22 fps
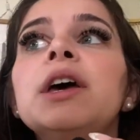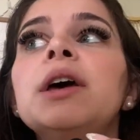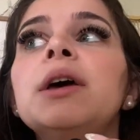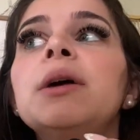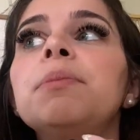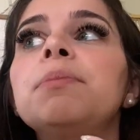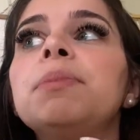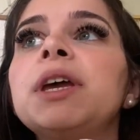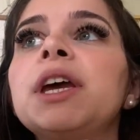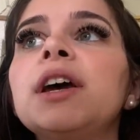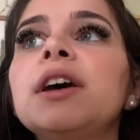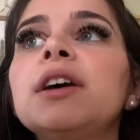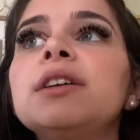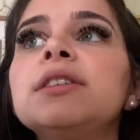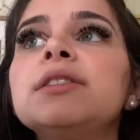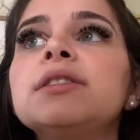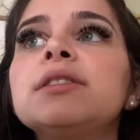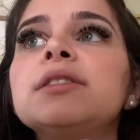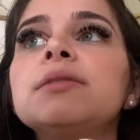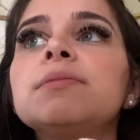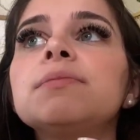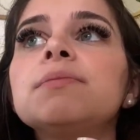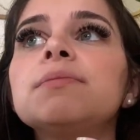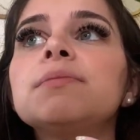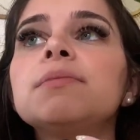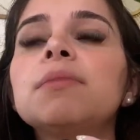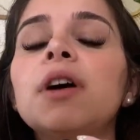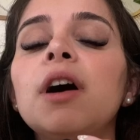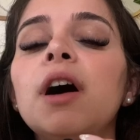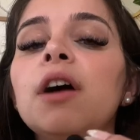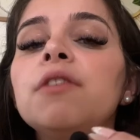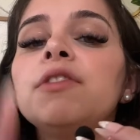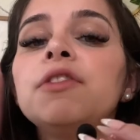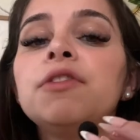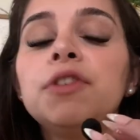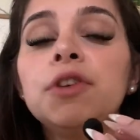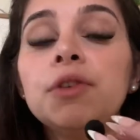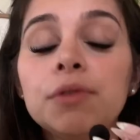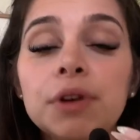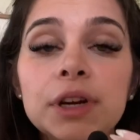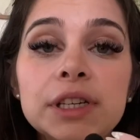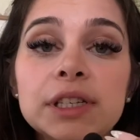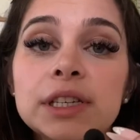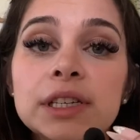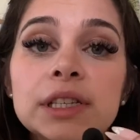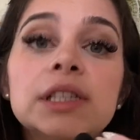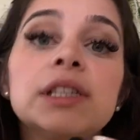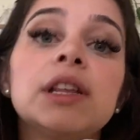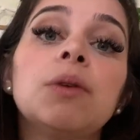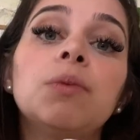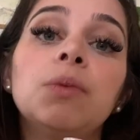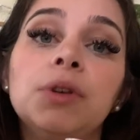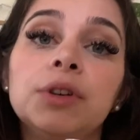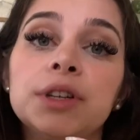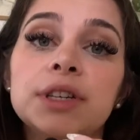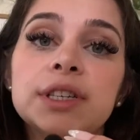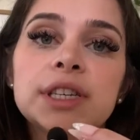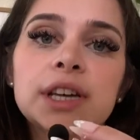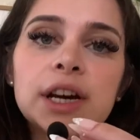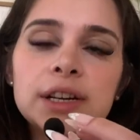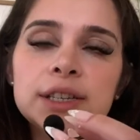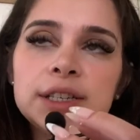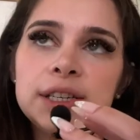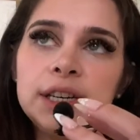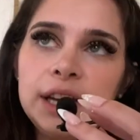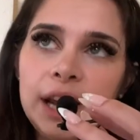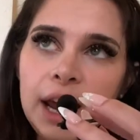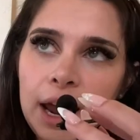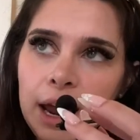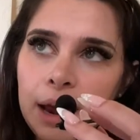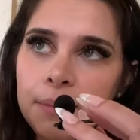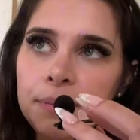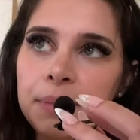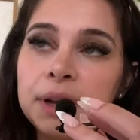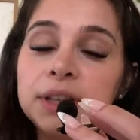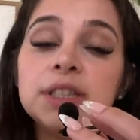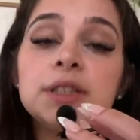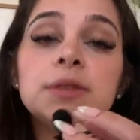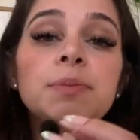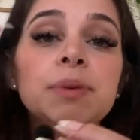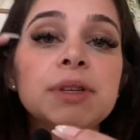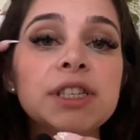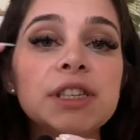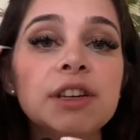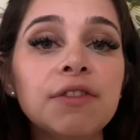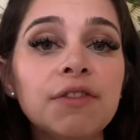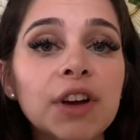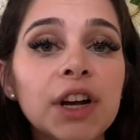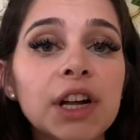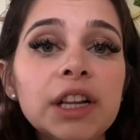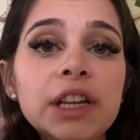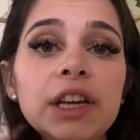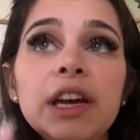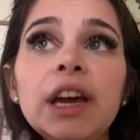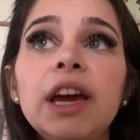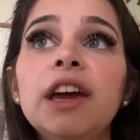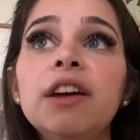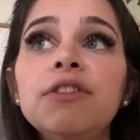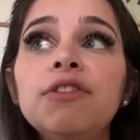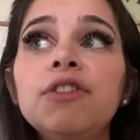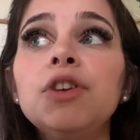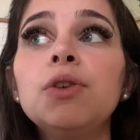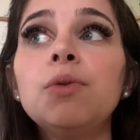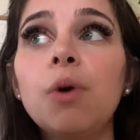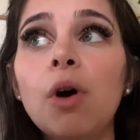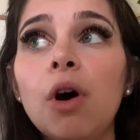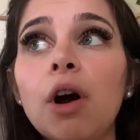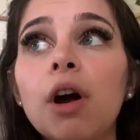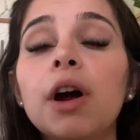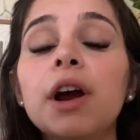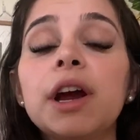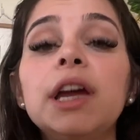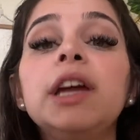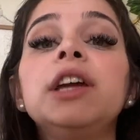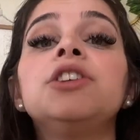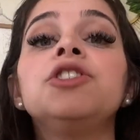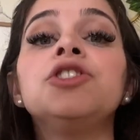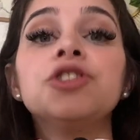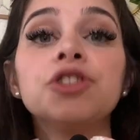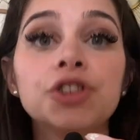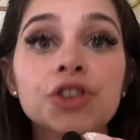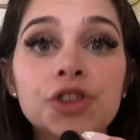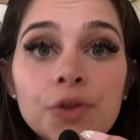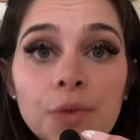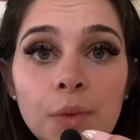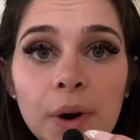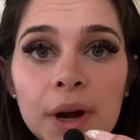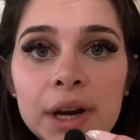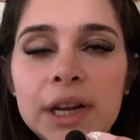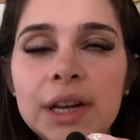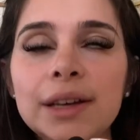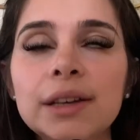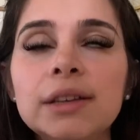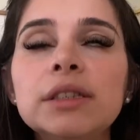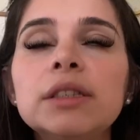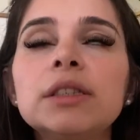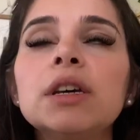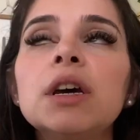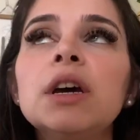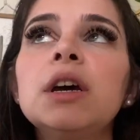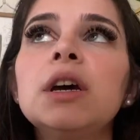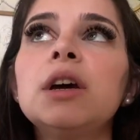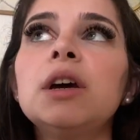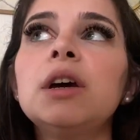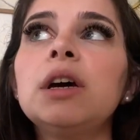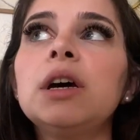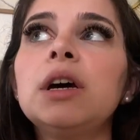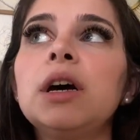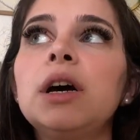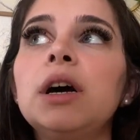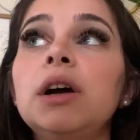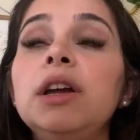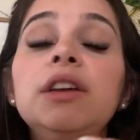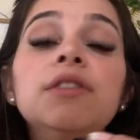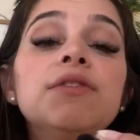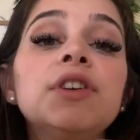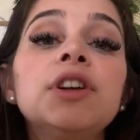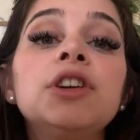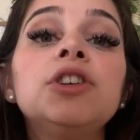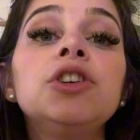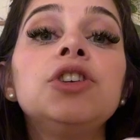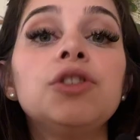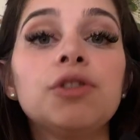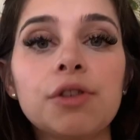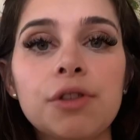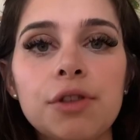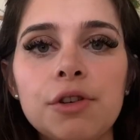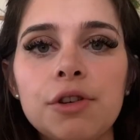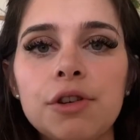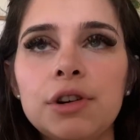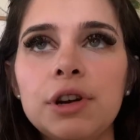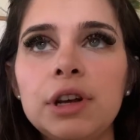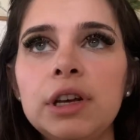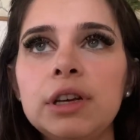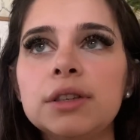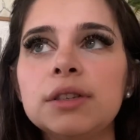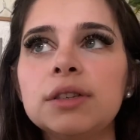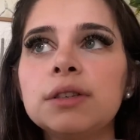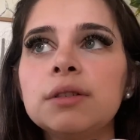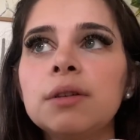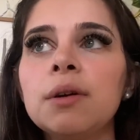because of a few reasons that we'll discuss today. But specifically, if you are in your 20s, even your 30s,